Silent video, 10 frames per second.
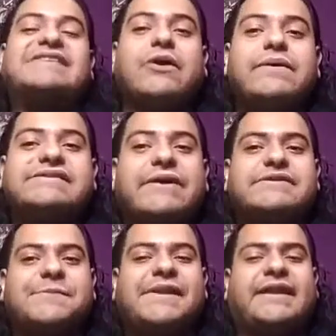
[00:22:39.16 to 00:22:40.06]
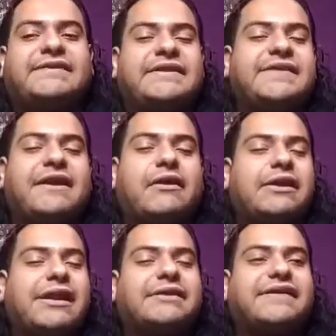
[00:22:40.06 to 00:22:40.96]
always how it's been. Like didn't they
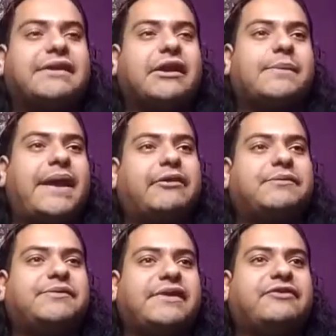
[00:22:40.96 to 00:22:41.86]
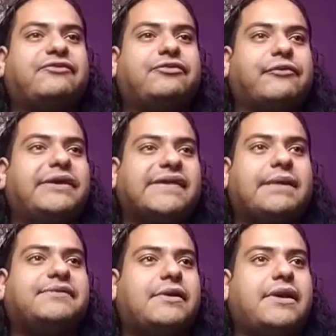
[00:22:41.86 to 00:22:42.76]
already like declare bankruptcy like 3
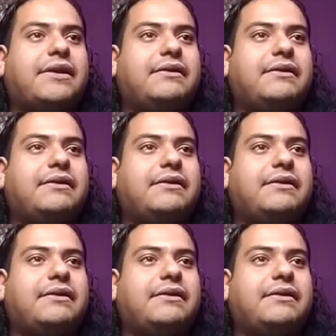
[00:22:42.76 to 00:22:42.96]
times already?